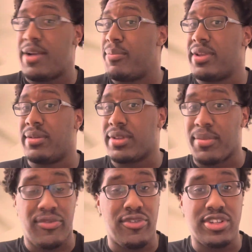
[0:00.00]
I've been up there
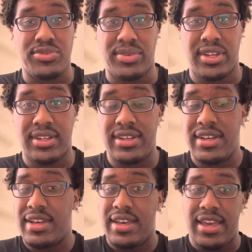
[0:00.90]
my freshman year,
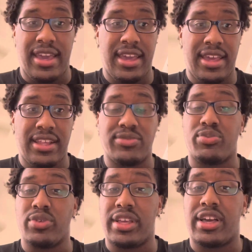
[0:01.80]
and it's
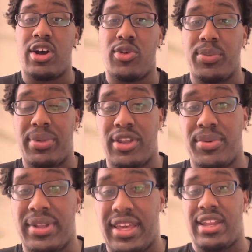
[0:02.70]
really cold. We played them
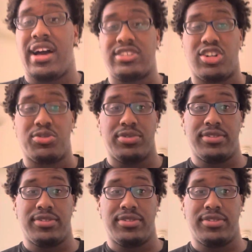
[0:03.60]
in October.